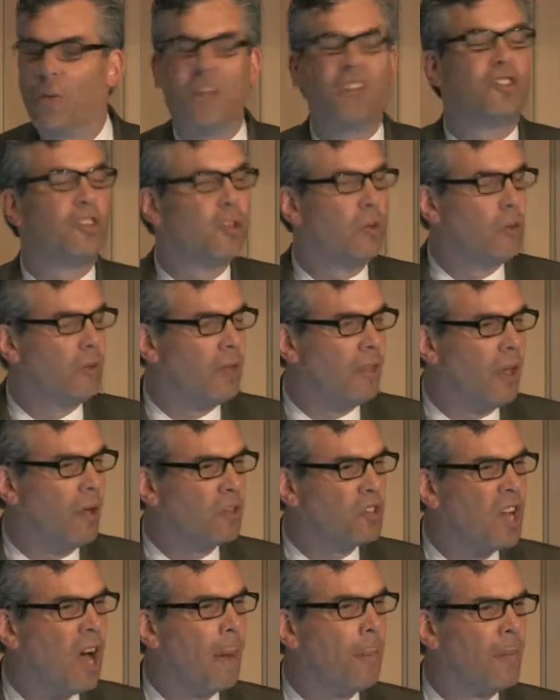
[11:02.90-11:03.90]
reason
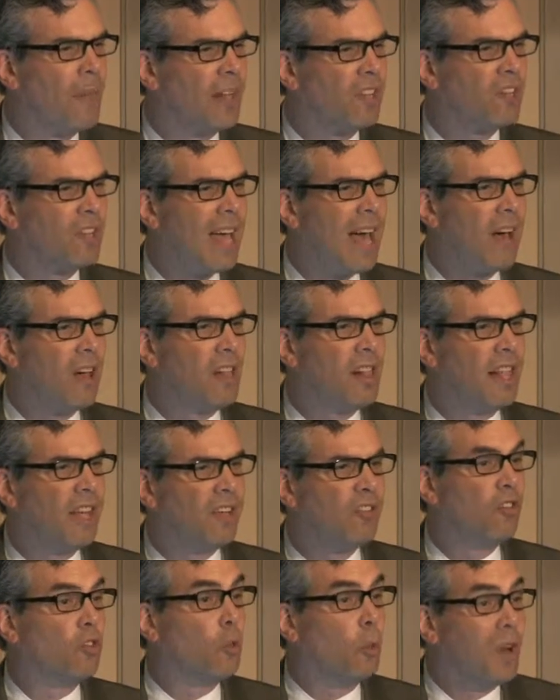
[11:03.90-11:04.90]
those complex
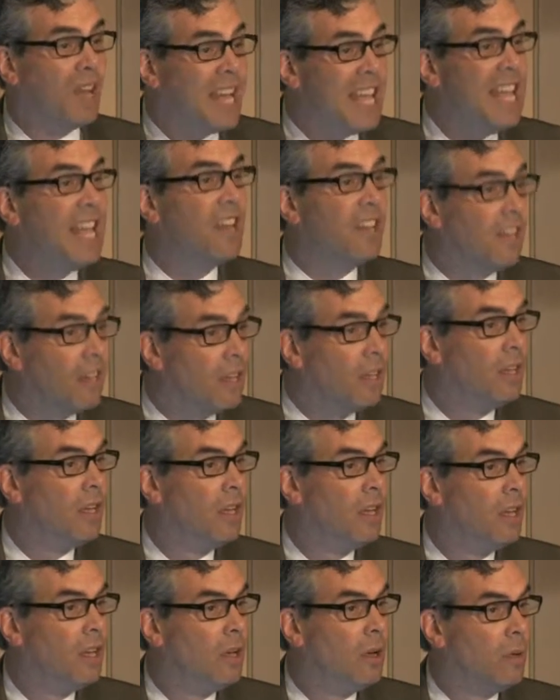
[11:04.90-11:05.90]
calculations were needed
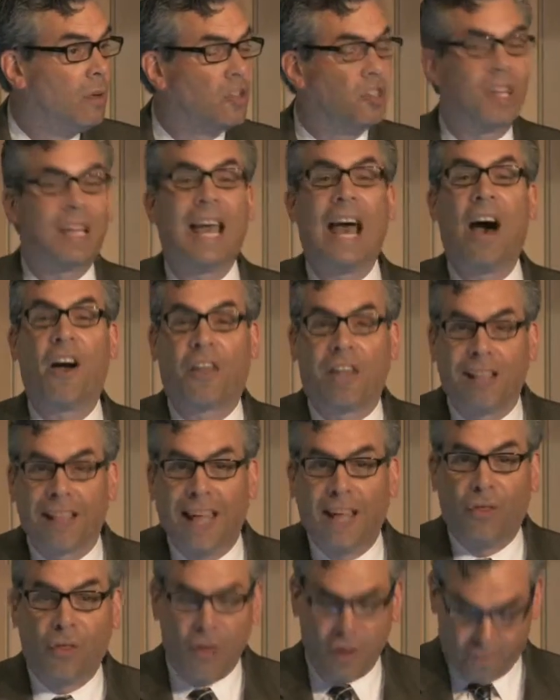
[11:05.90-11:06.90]
was to
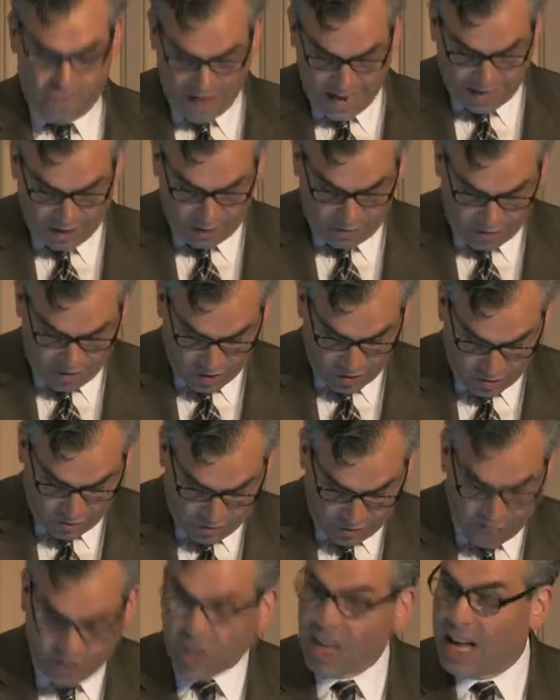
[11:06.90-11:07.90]
calculate the effectiveness of
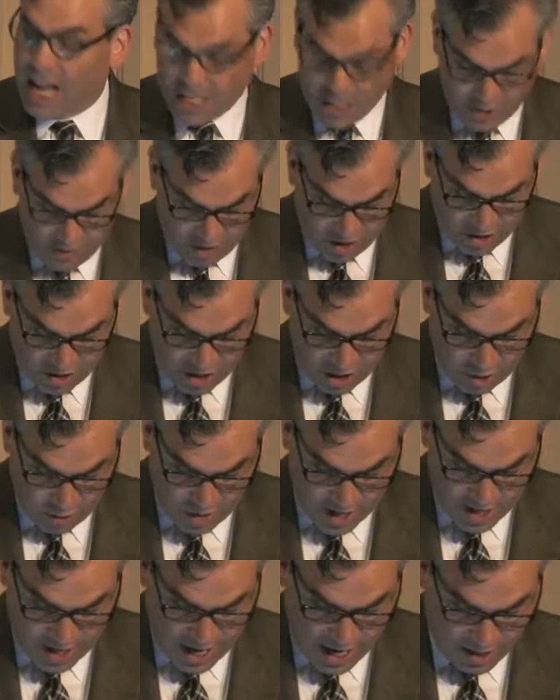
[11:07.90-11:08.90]
different kinds of
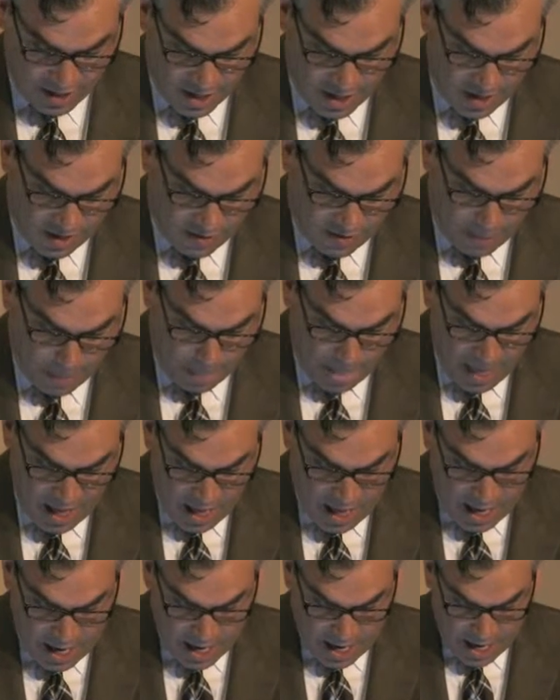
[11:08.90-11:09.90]
artillery techniques.
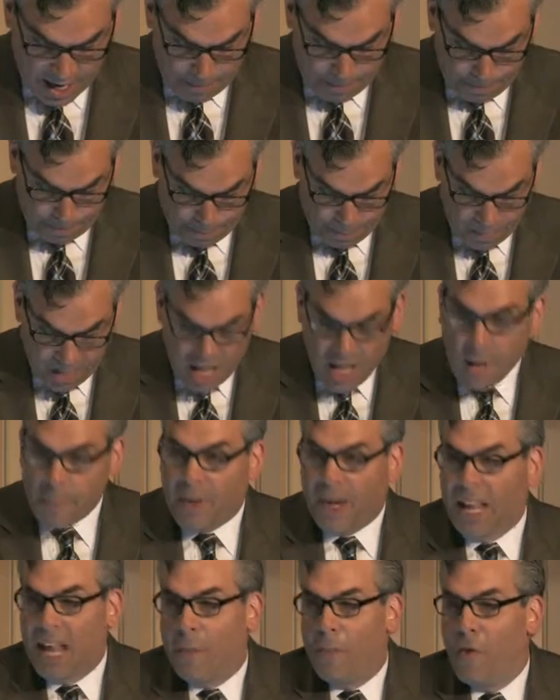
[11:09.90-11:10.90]
But
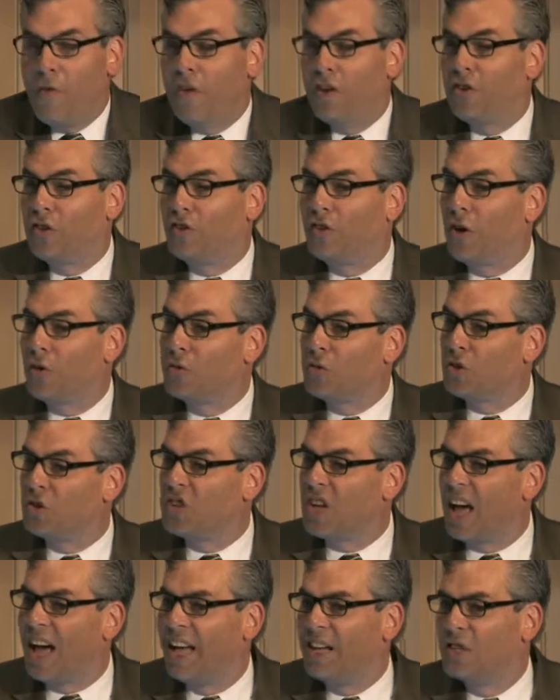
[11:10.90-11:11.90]
again, moving to social
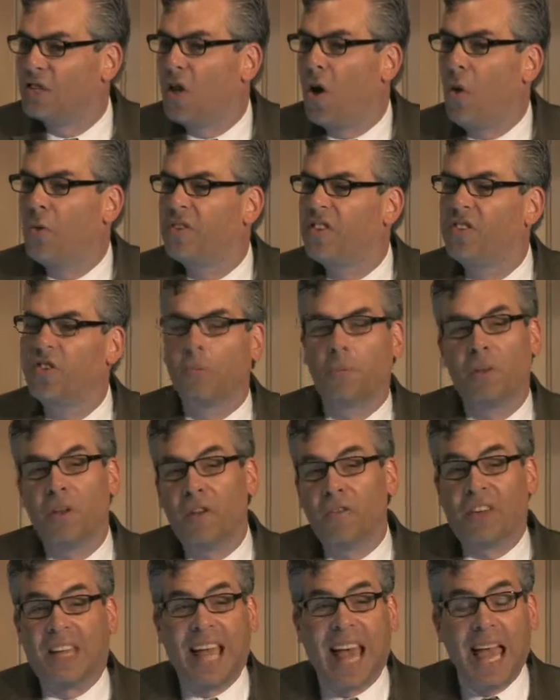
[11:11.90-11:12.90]
science, the whole discipline
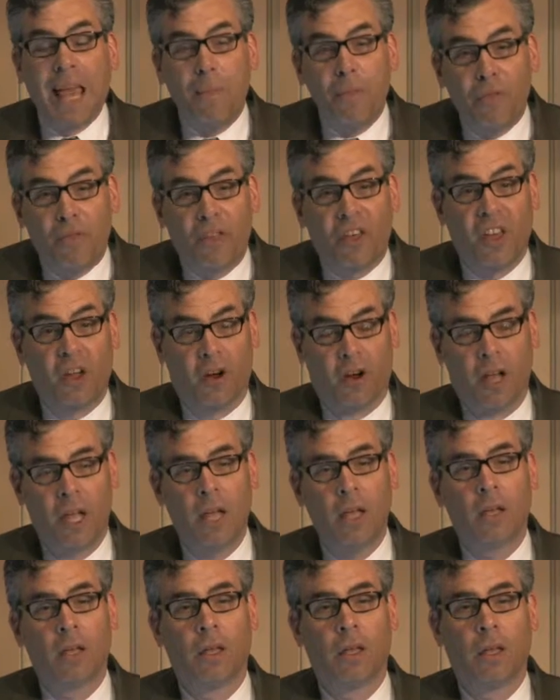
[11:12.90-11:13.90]
of game
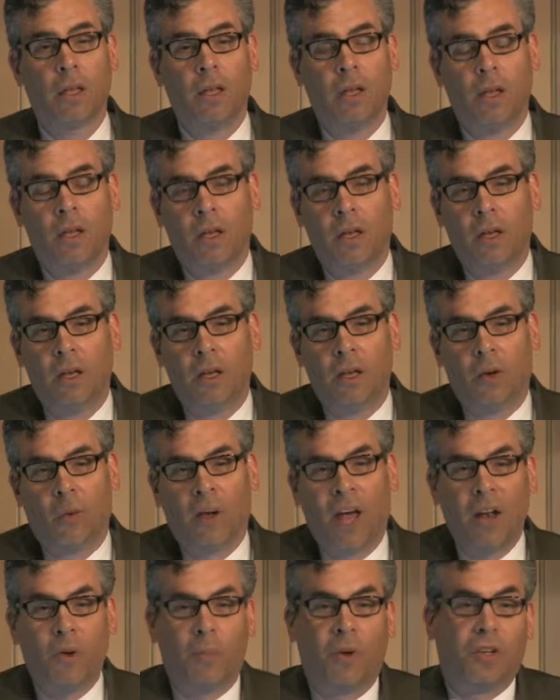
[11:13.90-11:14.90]
theory,
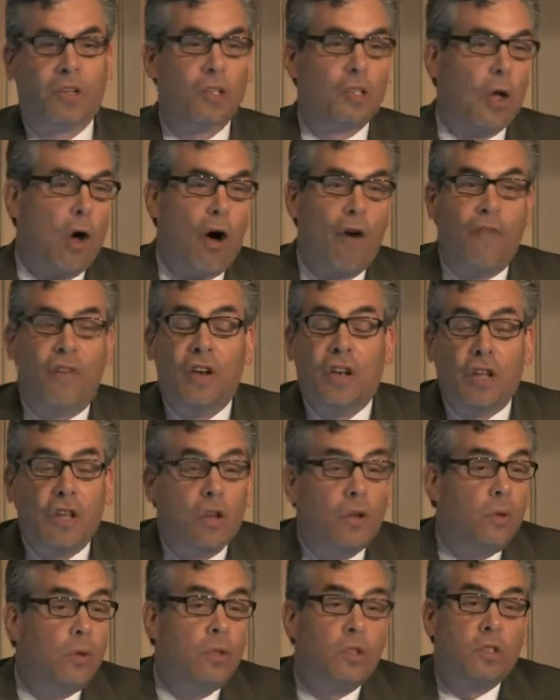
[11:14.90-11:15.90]
right, which is often
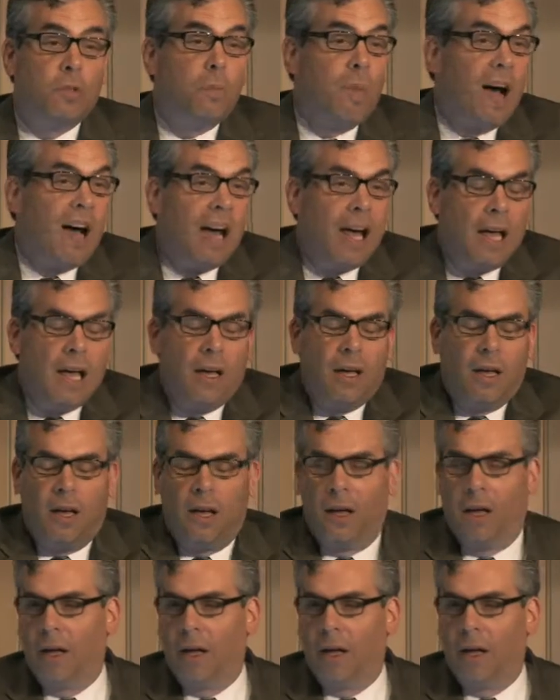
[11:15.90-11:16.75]
used by